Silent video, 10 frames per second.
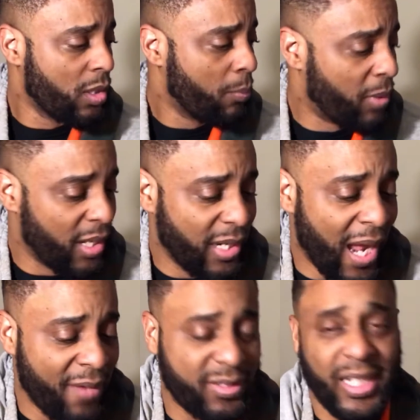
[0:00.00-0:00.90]
But
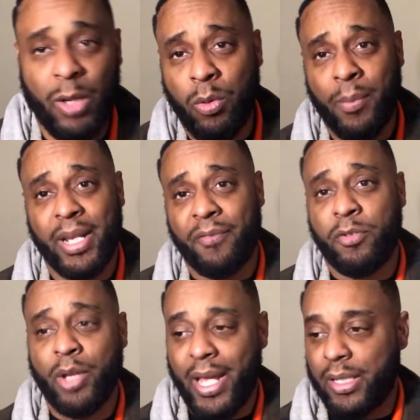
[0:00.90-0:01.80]
I've seen women, if
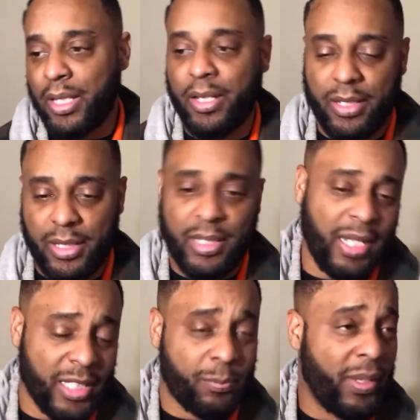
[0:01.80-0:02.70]
you got
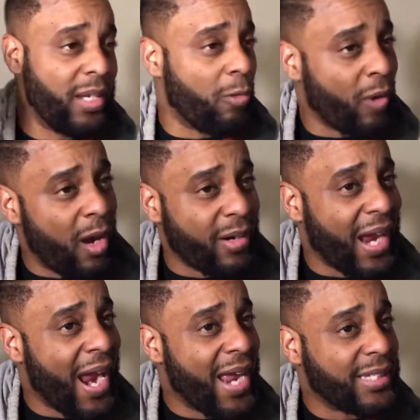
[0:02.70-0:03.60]
that's been around
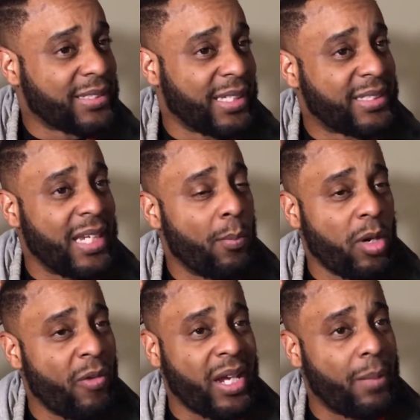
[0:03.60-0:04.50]
guys to see him on a
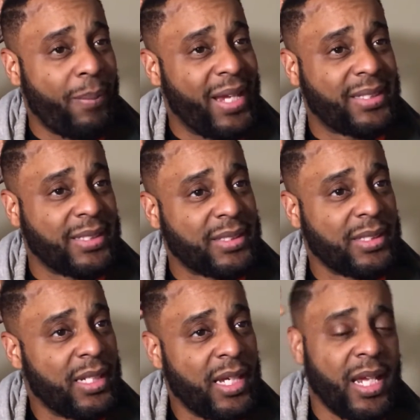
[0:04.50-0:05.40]
regular basis,
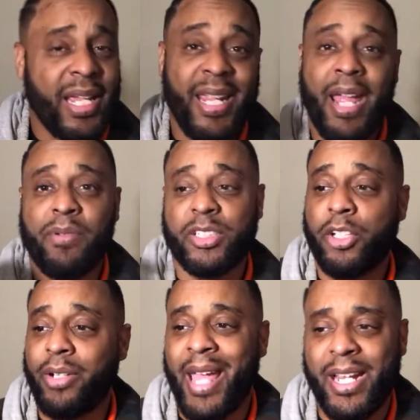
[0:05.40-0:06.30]
he have a
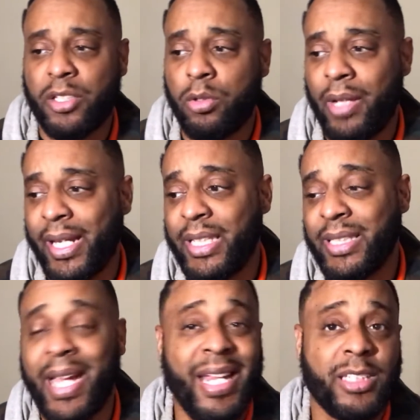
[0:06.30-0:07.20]
certain attitude like he's
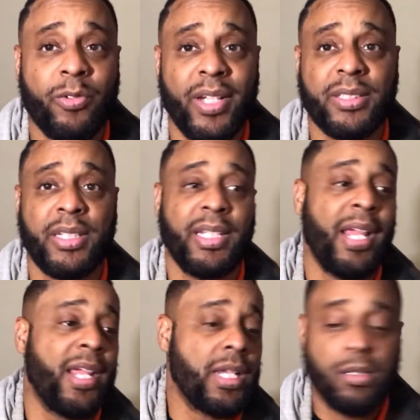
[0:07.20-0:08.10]
not interested
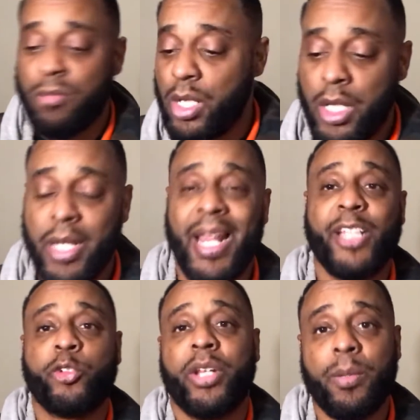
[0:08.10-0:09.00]
in. They
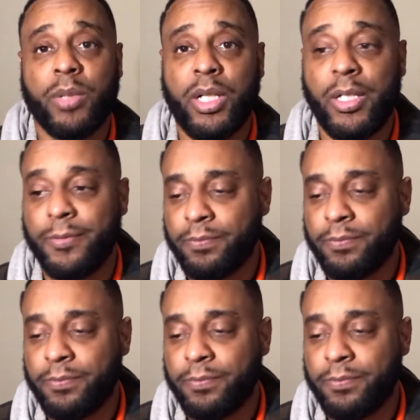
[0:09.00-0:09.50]
treat him good.